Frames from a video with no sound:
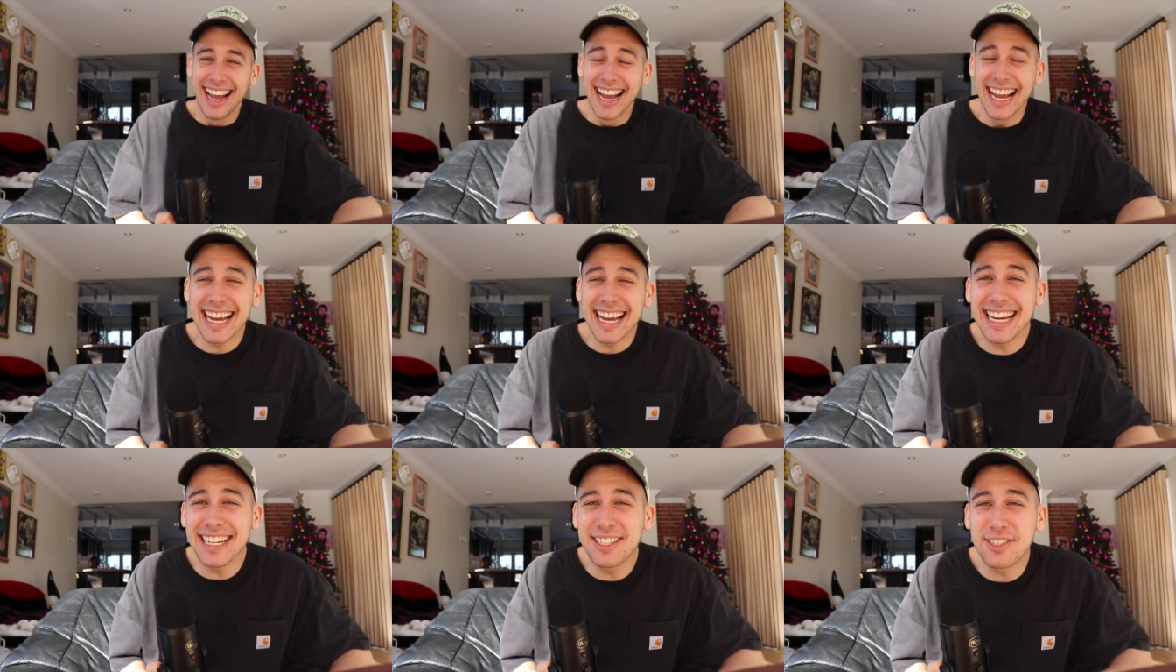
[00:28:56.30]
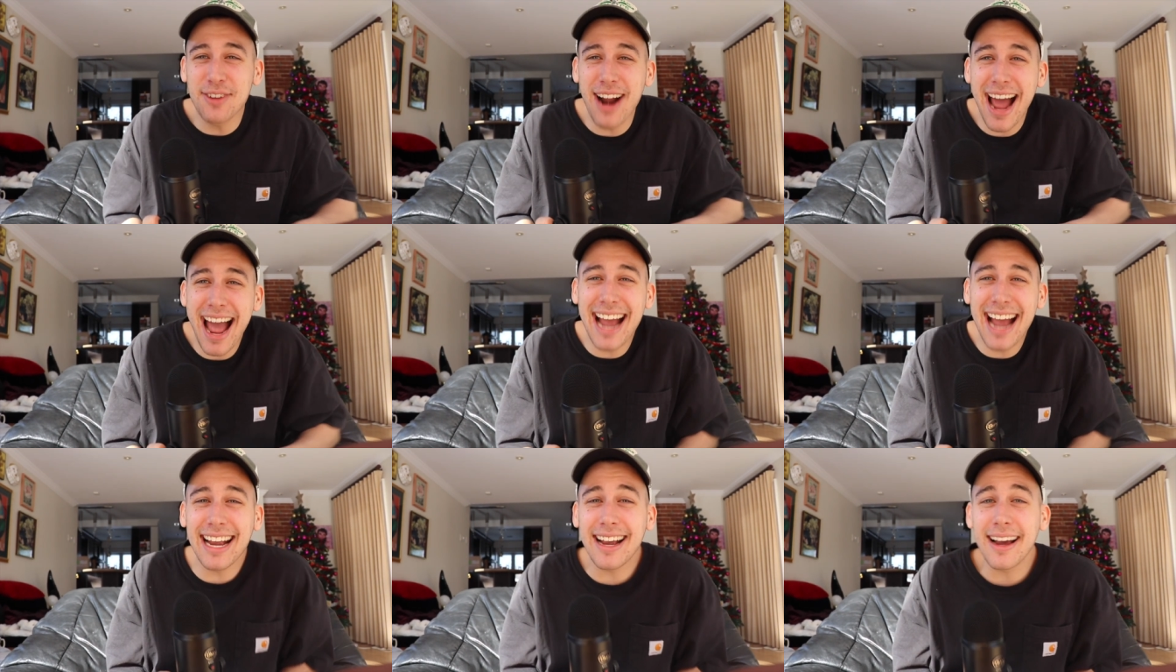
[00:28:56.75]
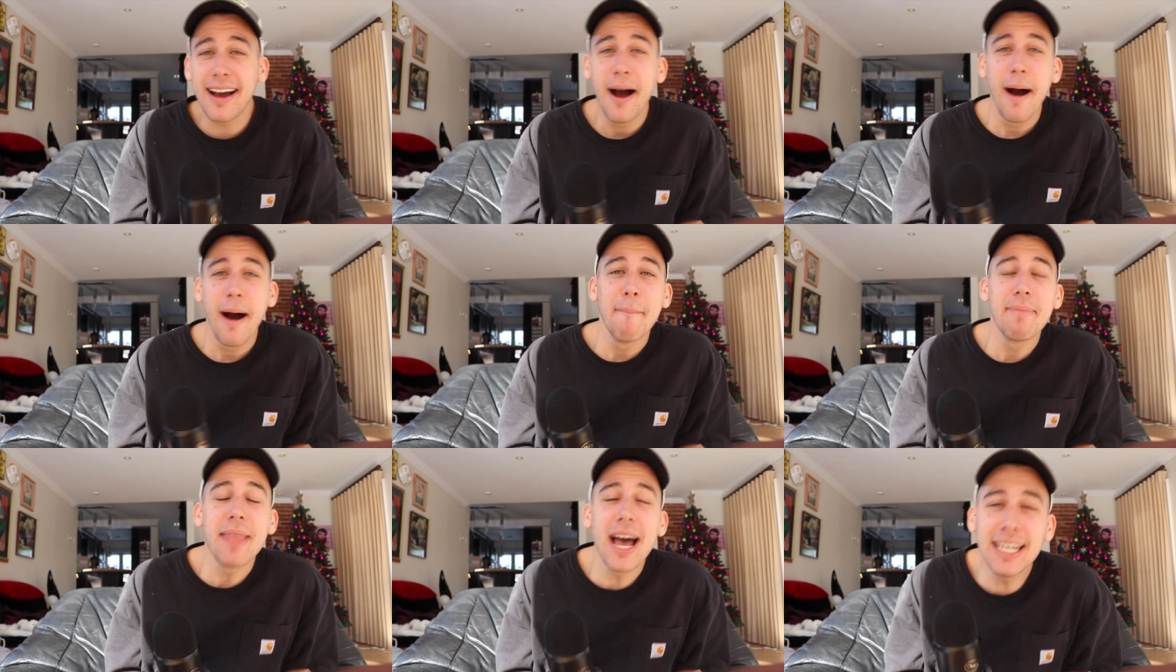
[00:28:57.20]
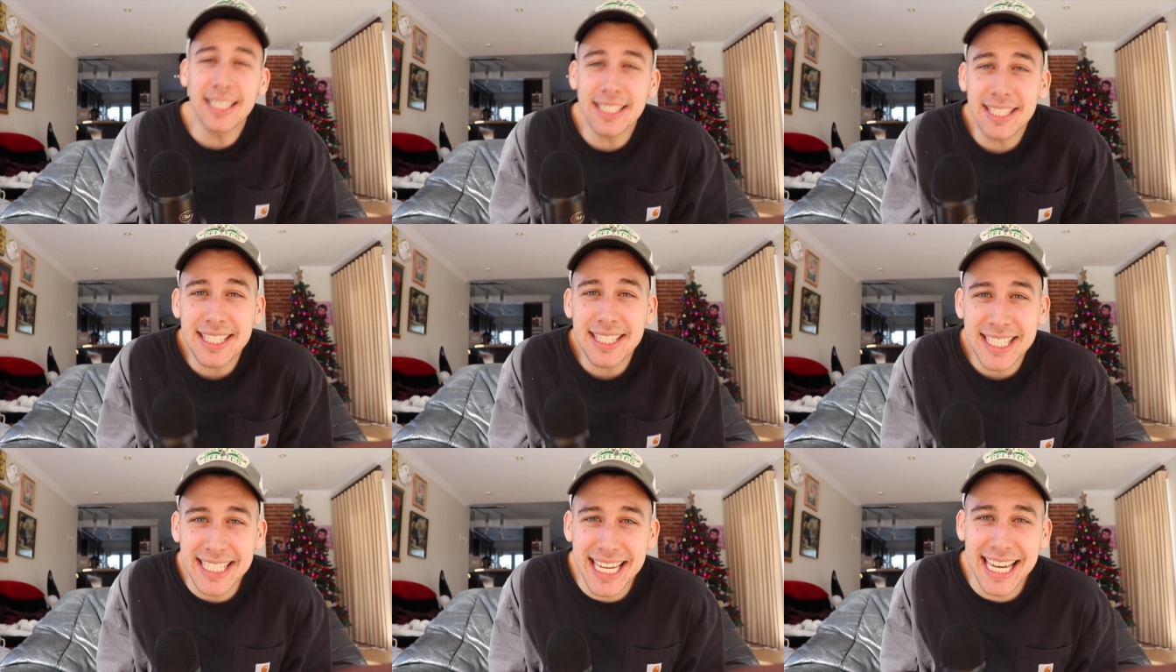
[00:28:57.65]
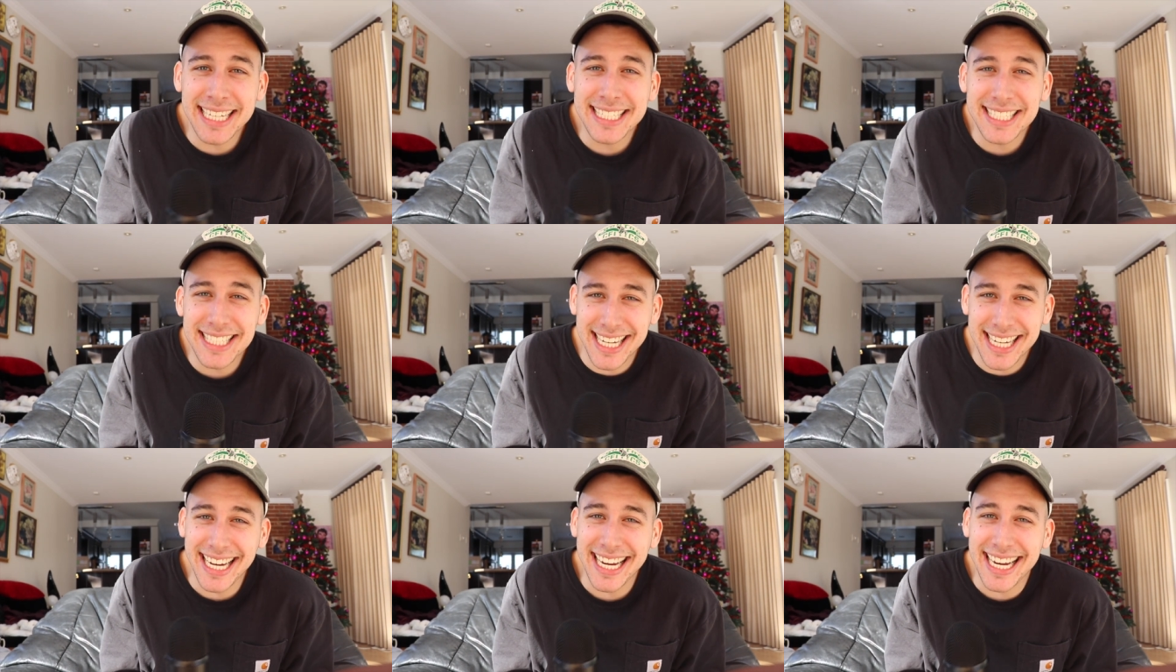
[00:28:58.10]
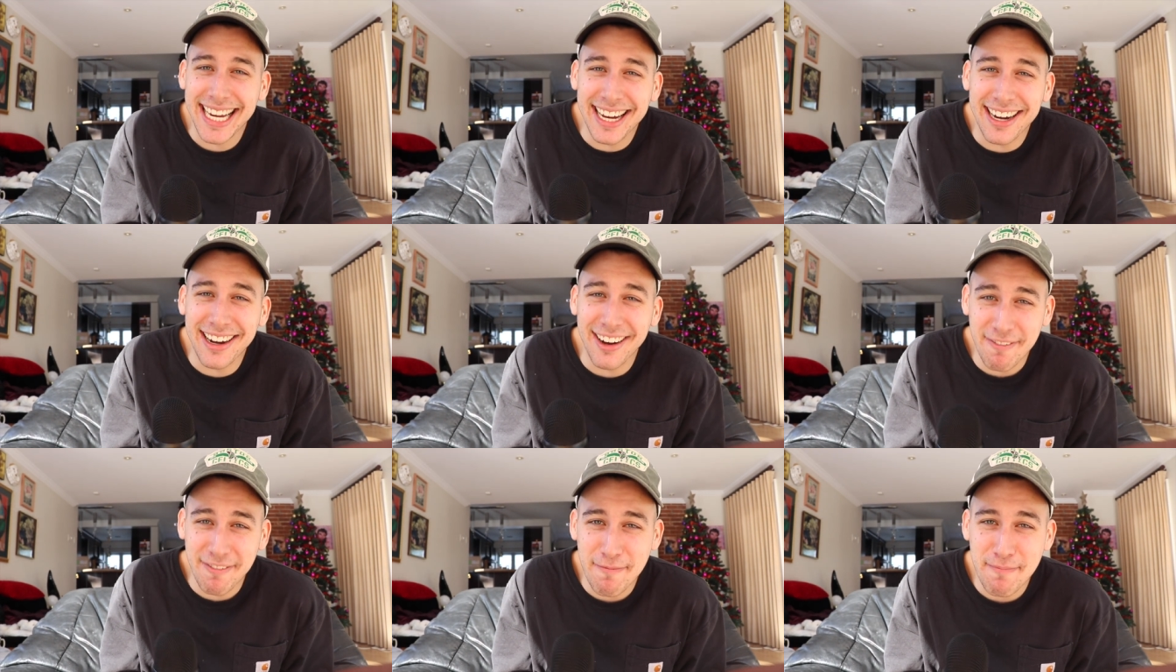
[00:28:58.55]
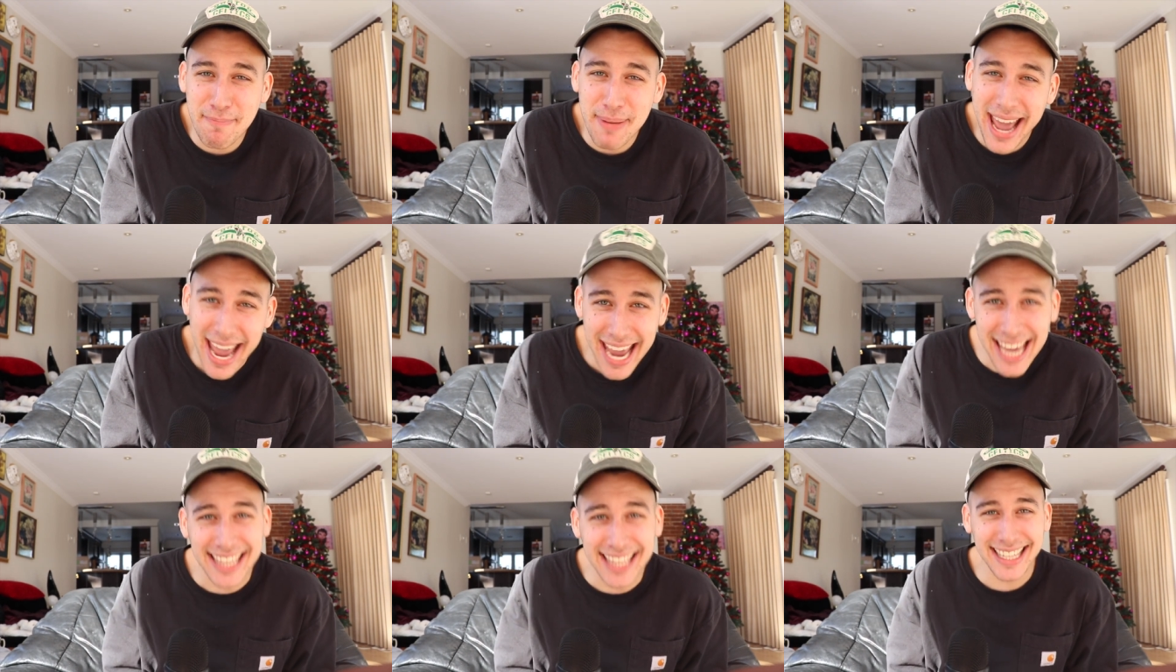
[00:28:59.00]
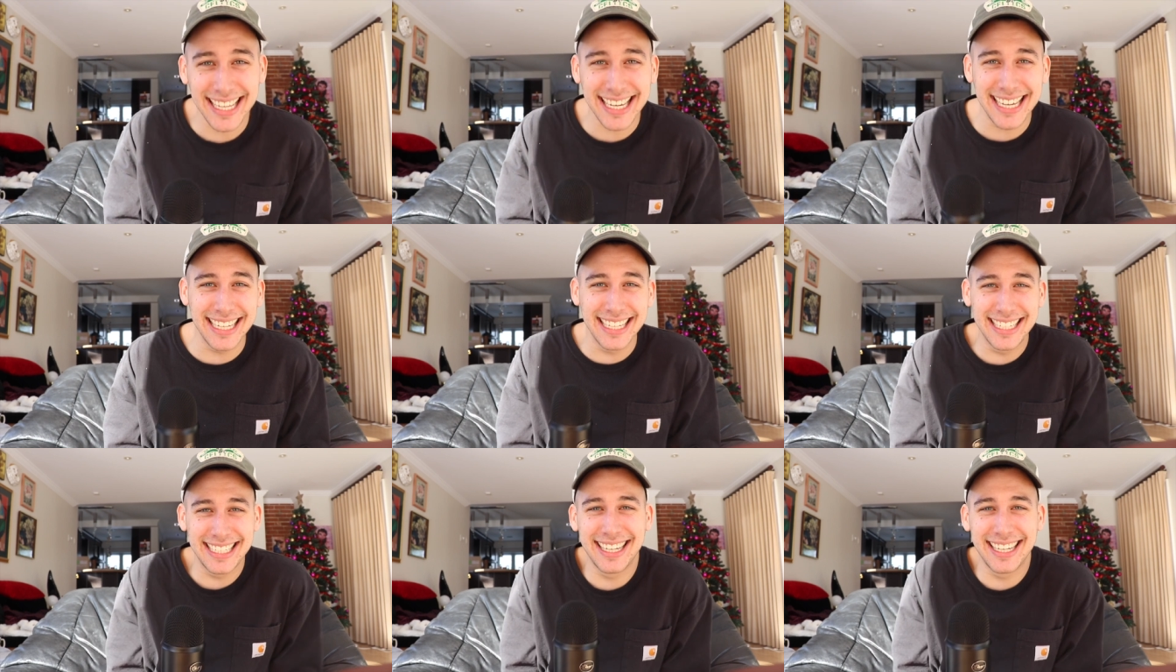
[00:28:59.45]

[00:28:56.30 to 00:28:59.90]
he drank a sixty of Bailey."